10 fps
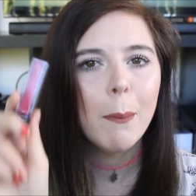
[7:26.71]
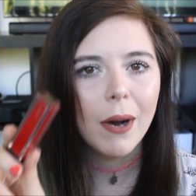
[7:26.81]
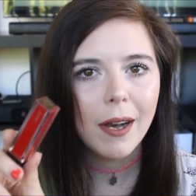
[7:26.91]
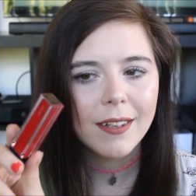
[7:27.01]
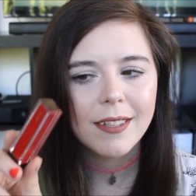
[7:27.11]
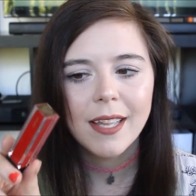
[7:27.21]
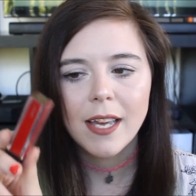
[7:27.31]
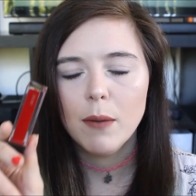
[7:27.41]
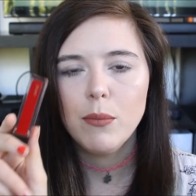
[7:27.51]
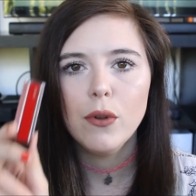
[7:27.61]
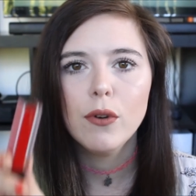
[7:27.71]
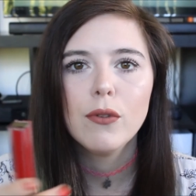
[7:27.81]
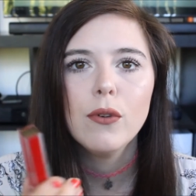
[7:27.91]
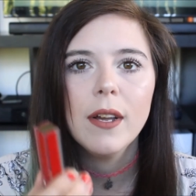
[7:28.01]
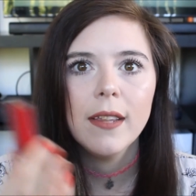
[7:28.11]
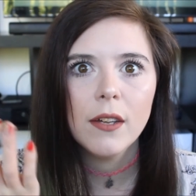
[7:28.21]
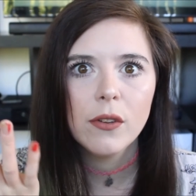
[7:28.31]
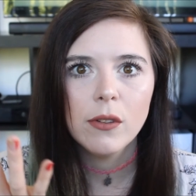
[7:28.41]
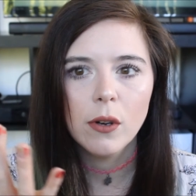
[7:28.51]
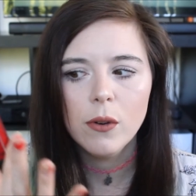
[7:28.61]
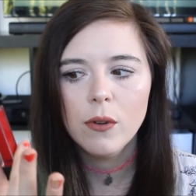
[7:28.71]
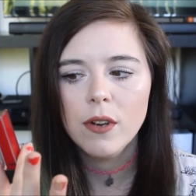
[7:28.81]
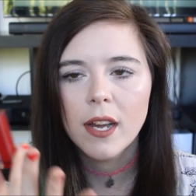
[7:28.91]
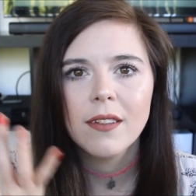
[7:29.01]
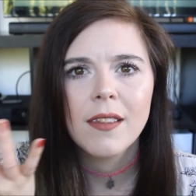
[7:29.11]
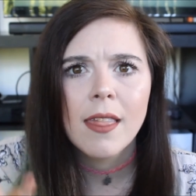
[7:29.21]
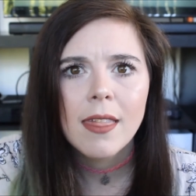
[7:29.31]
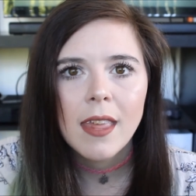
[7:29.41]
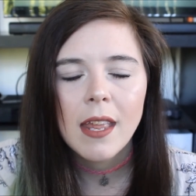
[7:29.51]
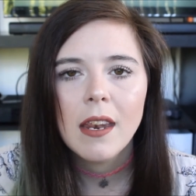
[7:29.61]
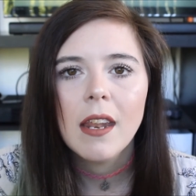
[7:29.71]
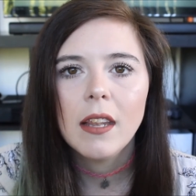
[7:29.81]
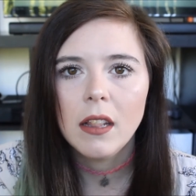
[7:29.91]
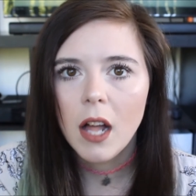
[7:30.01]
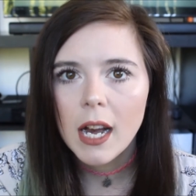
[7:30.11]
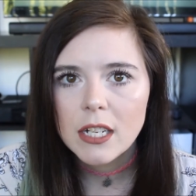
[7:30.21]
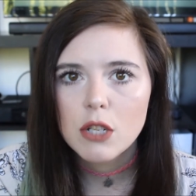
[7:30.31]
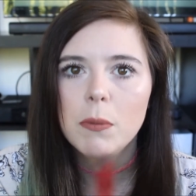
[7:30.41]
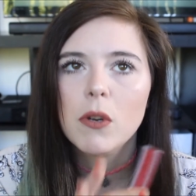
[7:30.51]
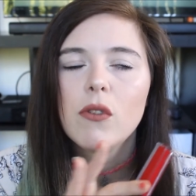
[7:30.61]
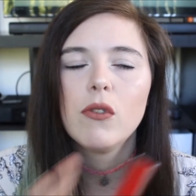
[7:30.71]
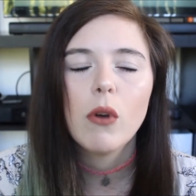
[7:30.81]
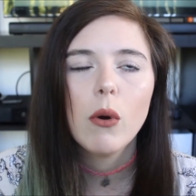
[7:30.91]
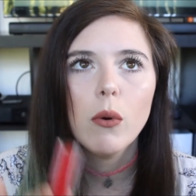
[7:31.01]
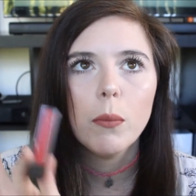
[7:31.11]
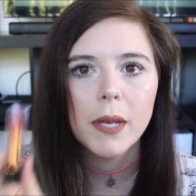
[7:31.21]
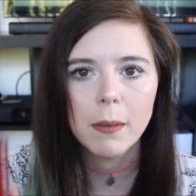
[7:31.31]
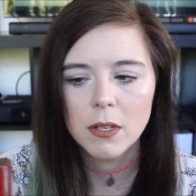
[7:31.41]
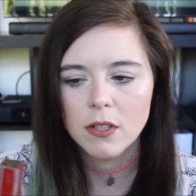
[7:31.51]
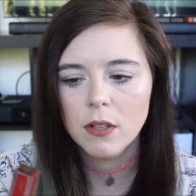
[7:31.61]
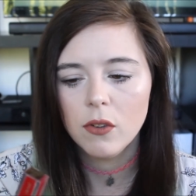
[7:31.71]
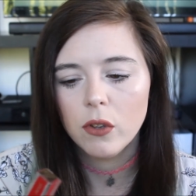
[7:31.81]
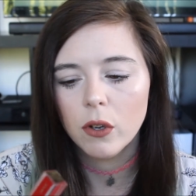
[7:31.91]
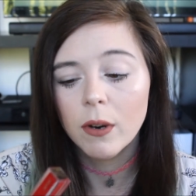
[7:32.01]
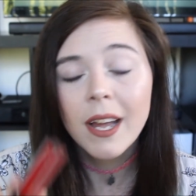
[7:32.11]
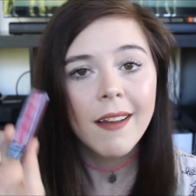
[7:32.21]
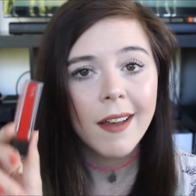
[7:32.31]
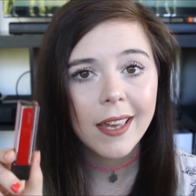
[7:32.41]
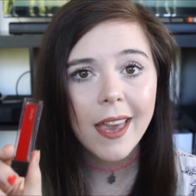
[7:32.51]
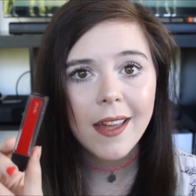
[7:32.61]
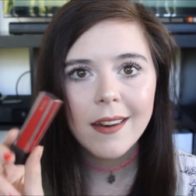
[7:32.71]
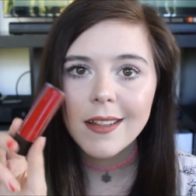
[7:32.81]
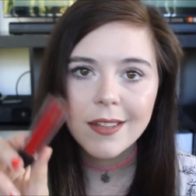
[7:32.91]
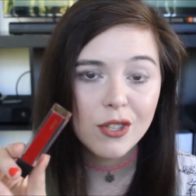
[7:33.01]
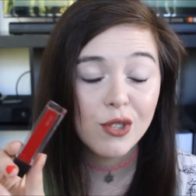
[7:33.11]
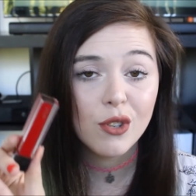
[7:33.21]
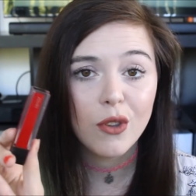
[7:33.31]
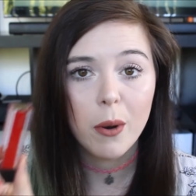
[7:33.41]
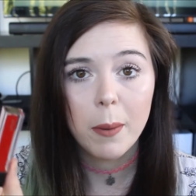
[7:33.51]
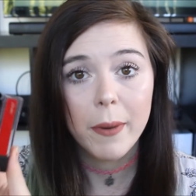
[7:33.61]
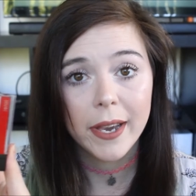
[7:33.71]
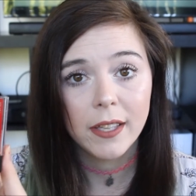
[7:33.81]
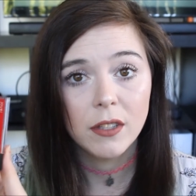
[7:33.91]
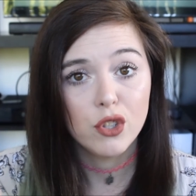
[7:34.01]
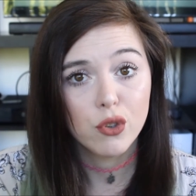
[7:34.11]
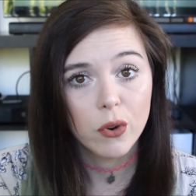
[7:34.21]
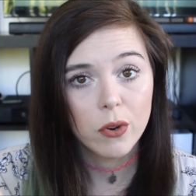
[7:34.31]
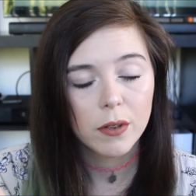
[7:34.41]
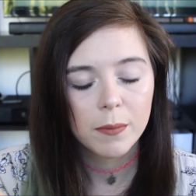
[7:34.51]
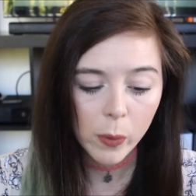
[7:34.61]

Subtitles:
but they are beautiful, and they're so nice and thin and light, but so pigmented. So again, this is just going back in the drawer.